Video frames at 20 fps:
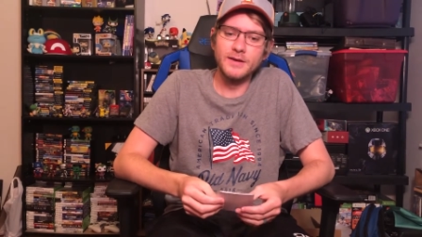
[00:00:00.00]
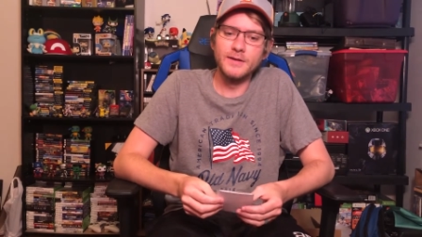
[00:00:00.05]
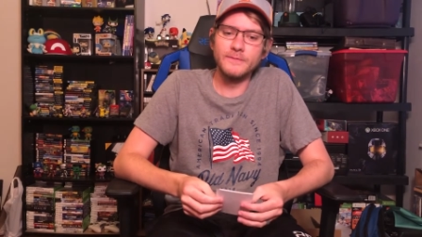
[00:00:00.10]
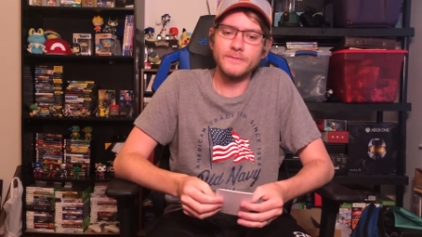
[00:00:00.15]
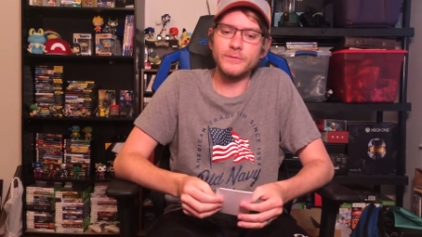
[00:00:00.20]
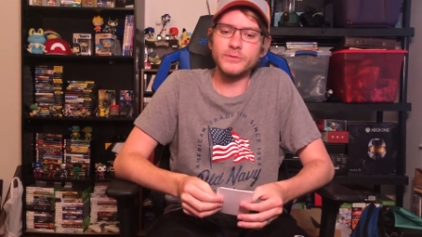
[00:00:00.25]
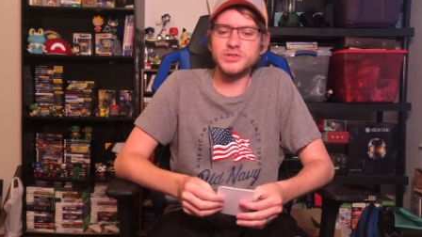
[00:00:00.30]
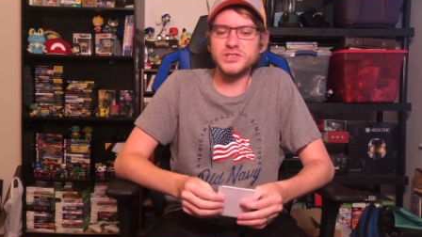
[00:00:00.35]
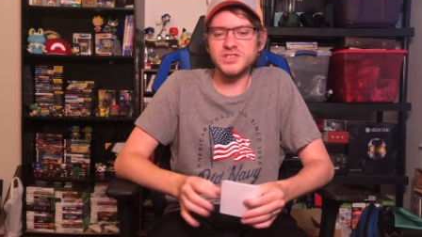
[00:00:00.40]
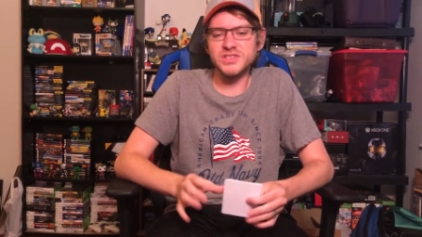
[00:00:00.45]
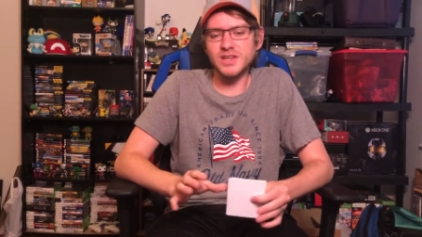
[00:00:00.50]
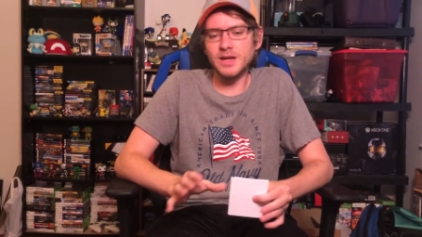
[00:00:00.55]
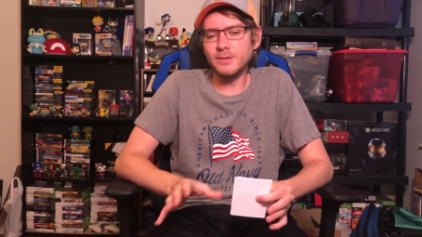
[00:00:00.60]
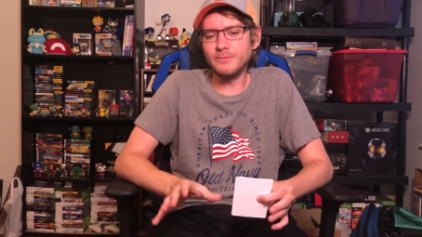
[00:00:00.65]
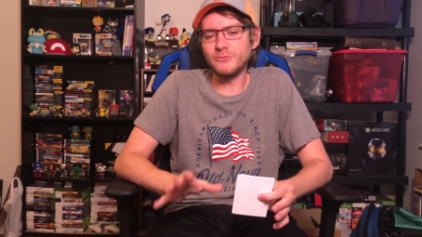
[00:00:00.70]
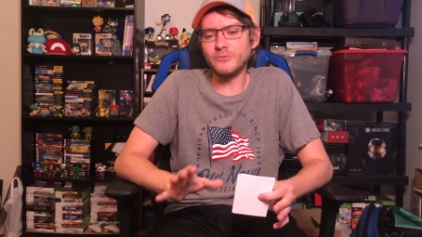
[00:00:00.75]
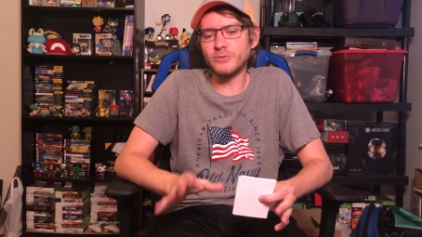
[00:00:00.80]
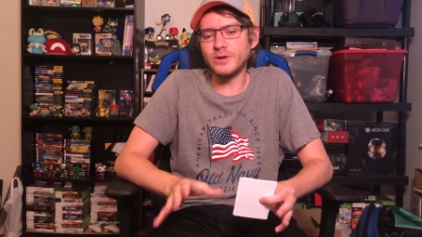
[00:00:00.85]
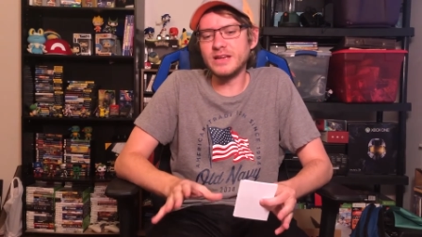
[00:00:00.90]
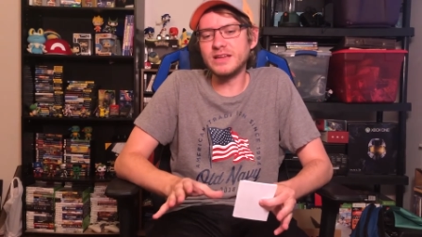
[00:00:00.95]
For
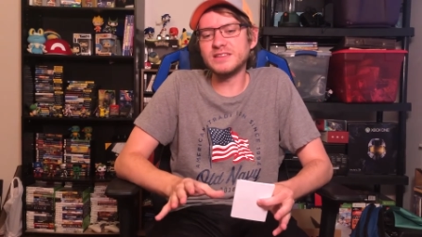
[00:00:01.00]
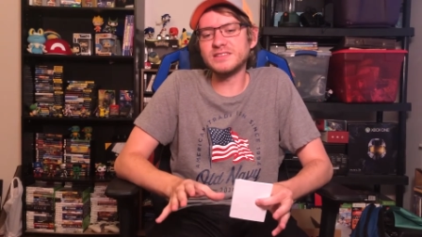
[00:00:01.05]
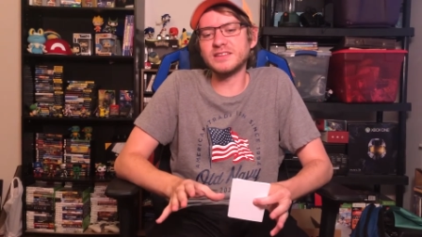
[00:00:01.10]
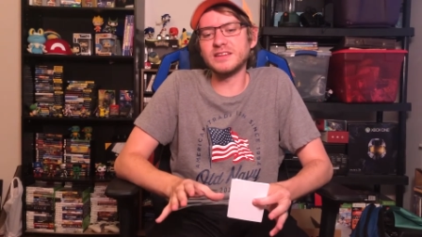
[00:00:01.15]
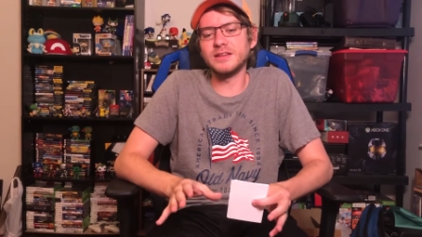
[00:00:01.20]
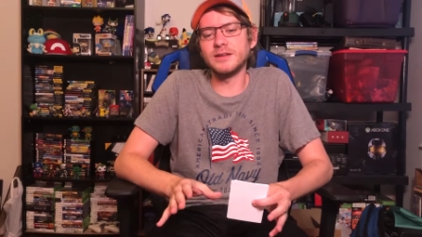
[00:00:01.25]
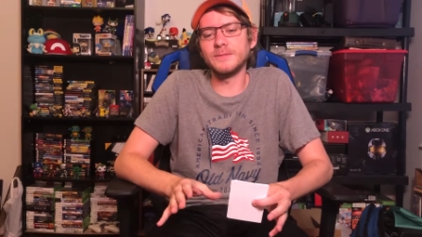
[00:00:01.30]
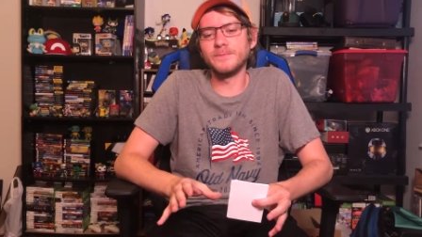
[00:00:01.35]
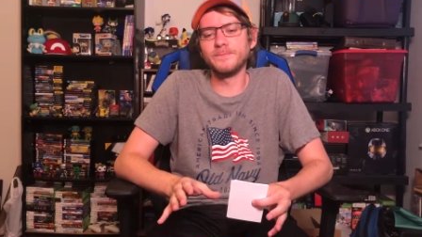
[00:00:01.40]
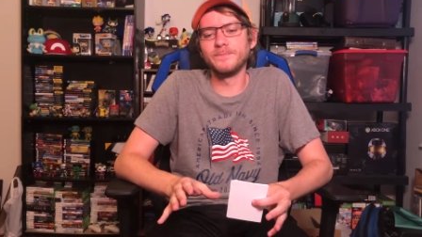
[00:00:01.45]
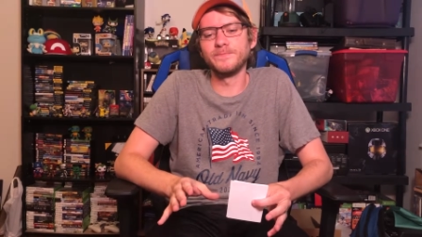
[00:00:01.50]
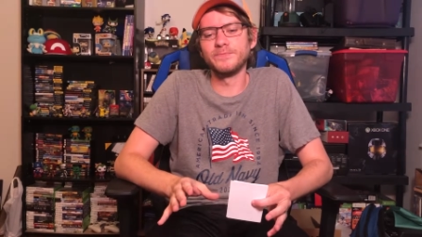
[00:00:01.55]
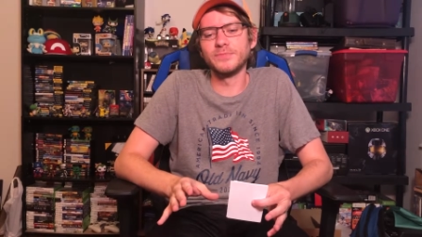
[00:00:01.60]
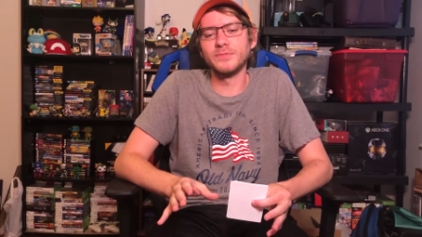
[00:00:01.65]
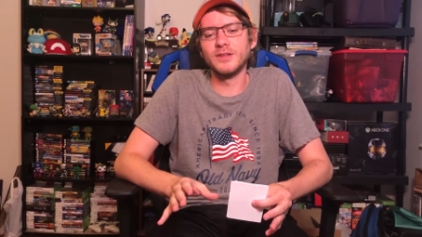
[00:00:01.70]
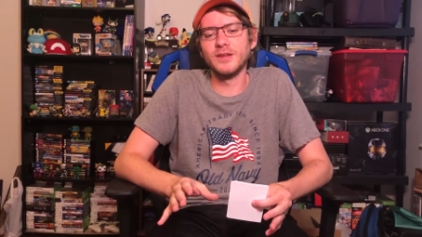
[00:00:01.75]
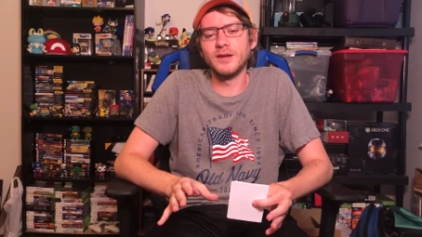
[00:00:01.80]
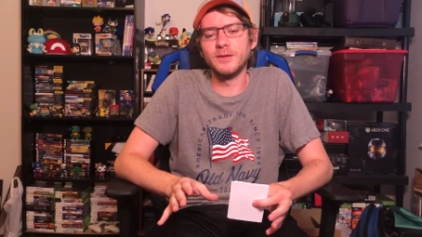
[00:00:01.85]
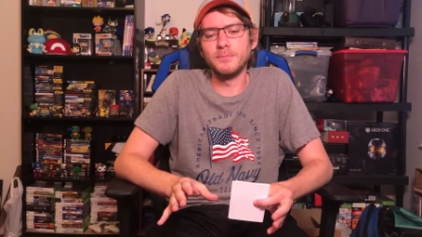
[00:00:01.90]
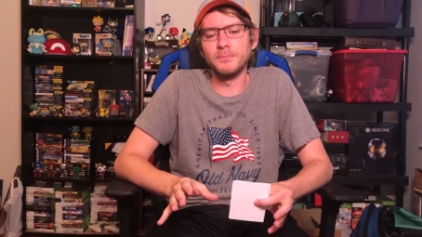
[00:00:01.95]
some reason,
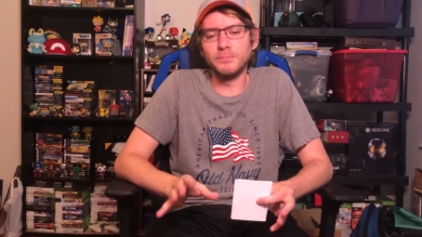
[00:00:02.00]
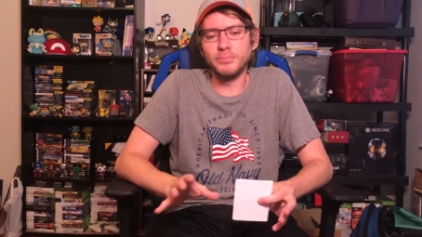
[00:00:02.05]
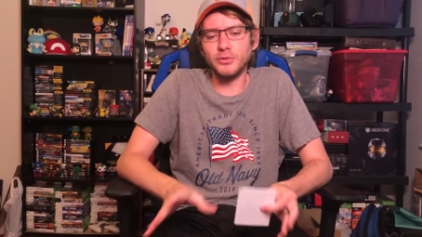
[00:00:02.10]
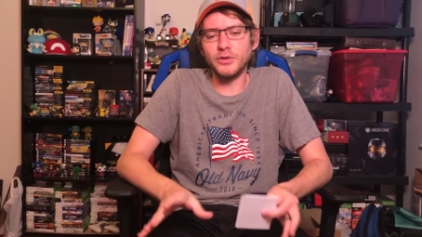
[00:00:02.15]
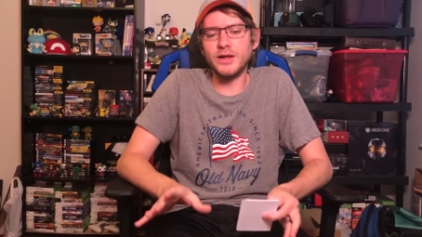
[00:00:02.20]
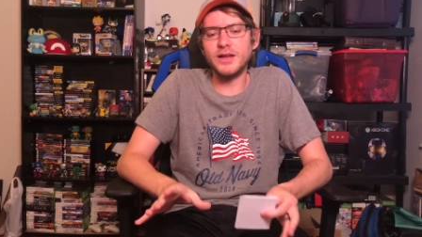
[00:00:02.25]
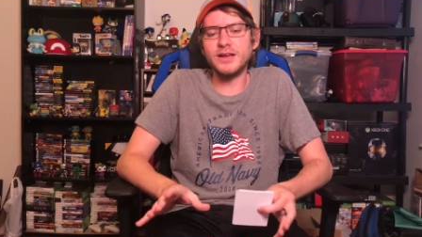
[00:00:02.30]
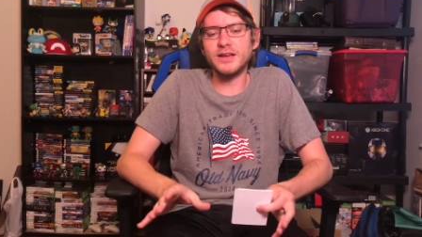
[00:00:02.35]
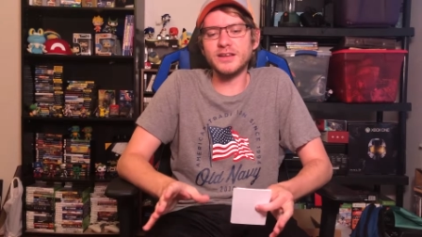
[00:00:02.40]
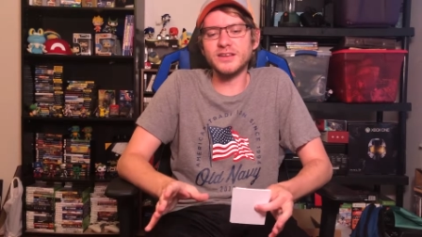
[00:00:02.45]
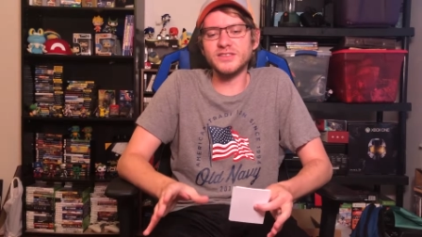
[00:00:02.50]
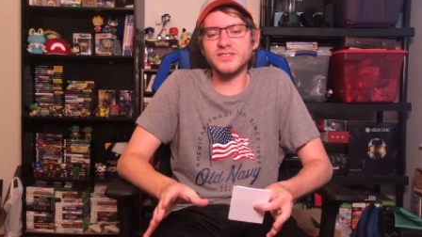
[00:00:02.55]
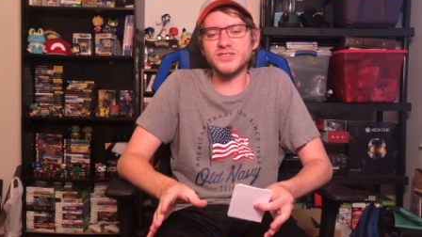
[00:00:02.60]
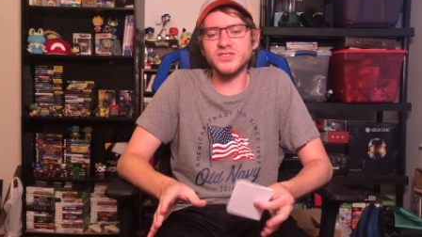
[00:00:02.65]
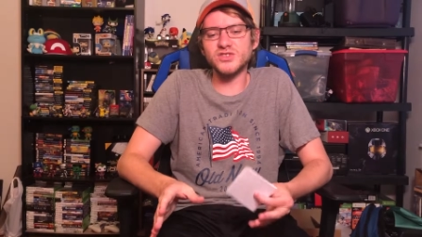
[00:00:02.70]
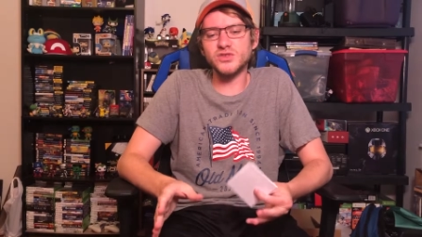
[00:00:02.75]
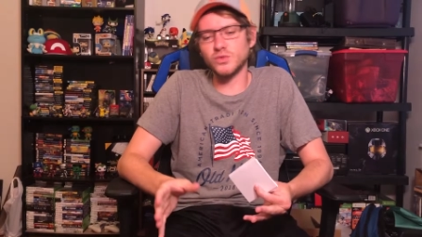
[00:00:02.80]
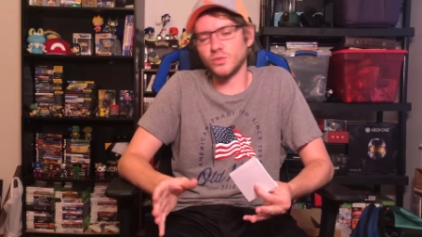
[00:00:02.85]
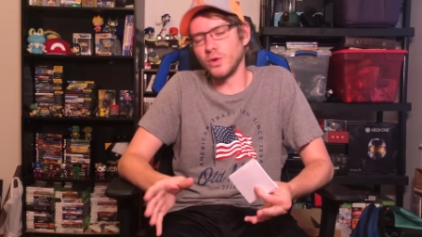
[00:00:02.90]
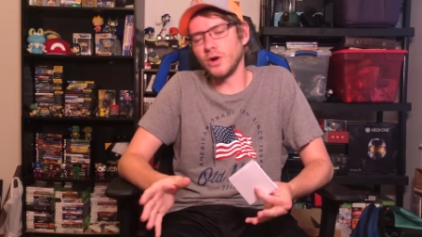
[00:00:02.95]
Blake
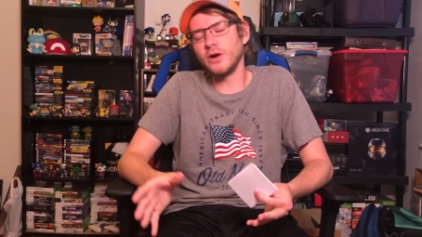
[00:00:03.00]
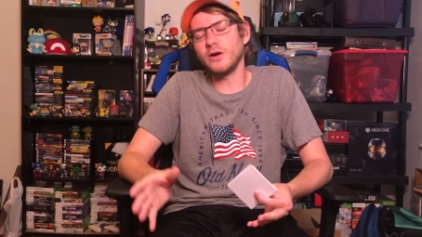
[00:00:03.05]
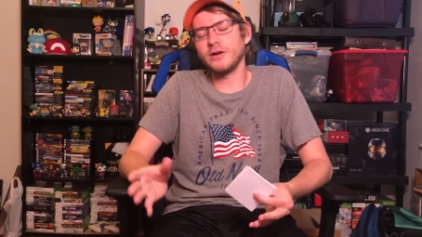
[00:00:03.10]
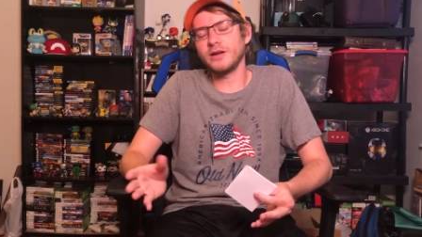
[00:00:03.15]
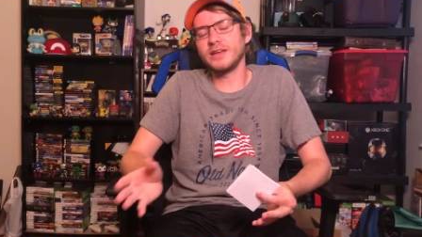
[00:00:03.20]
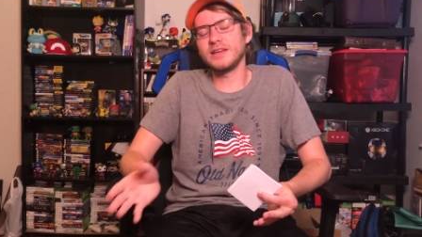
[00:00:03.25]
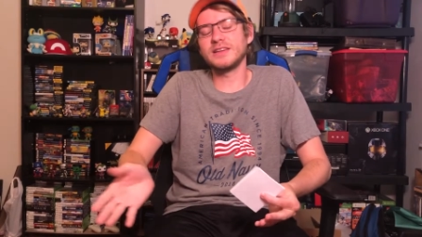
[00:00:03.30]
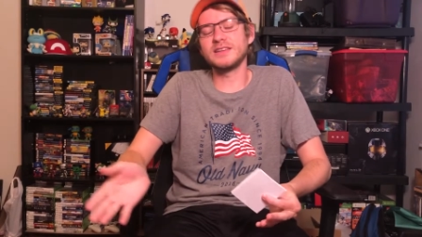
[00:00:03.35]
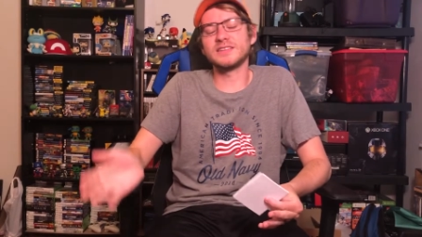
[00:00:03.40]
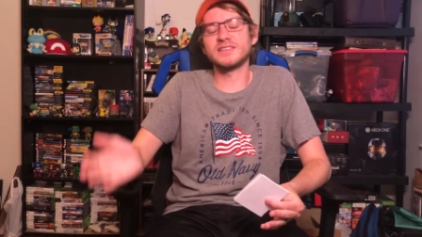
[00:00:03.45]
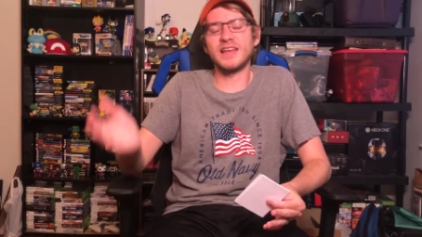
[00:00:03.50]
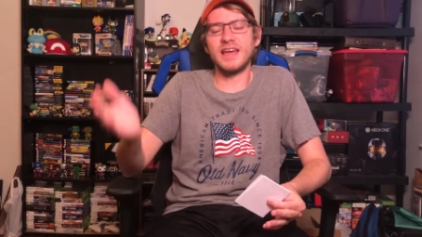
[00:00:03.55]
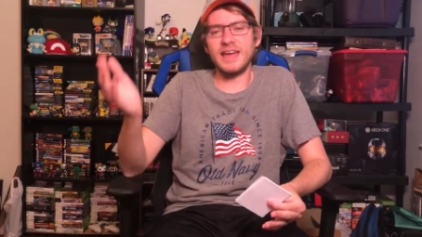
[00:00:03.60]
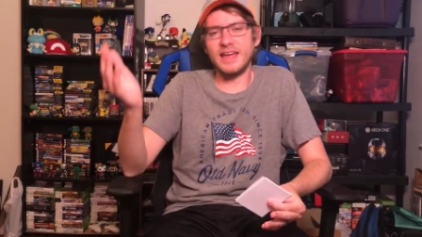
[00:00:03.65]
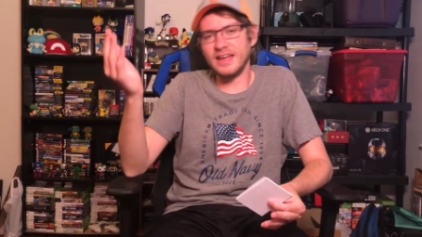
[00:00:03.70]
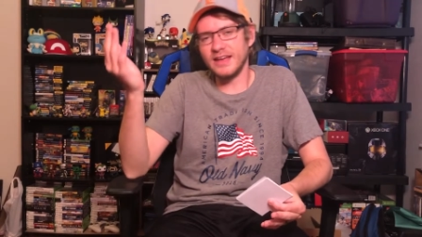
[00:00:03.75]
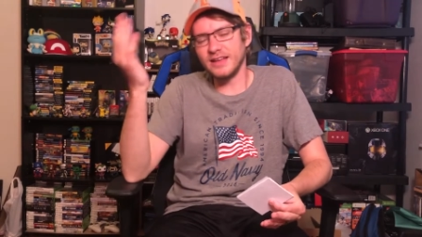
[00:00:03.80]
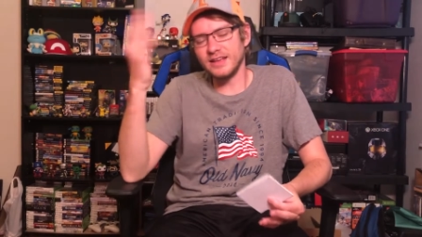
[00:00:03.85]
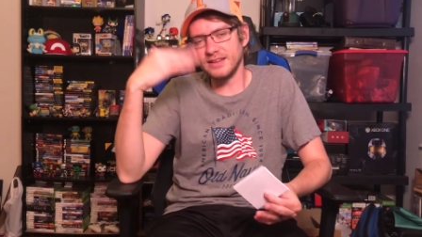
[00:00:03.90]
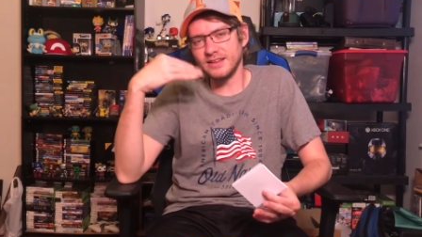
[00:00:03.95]
swung his
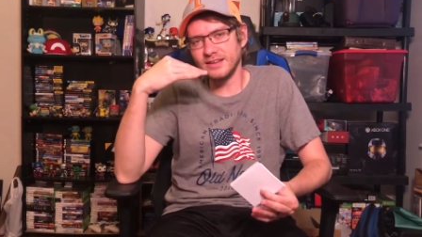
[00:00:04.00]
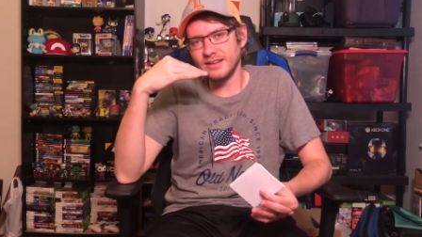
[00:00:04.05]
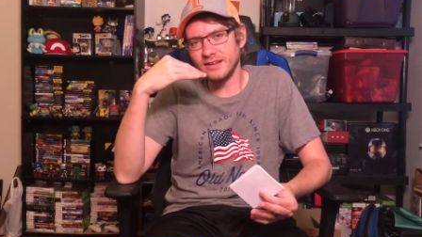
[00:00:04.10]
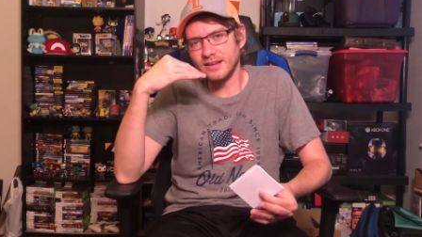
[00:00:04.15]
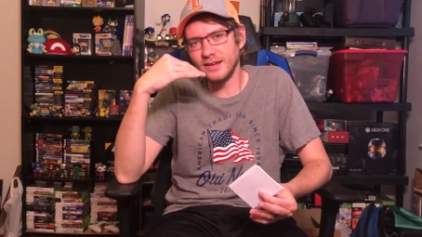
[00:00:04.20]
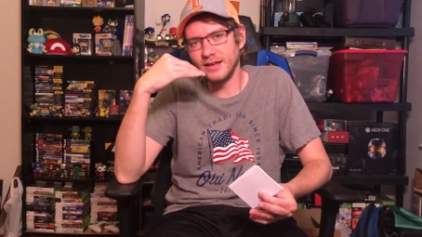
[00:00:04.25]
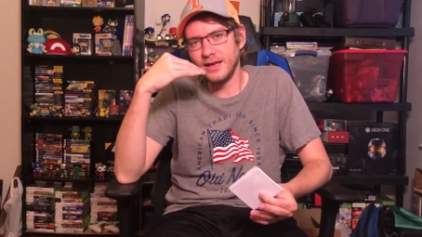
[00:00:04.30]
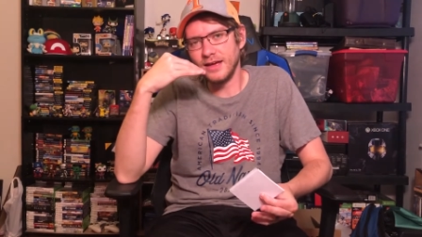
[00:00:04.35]
hand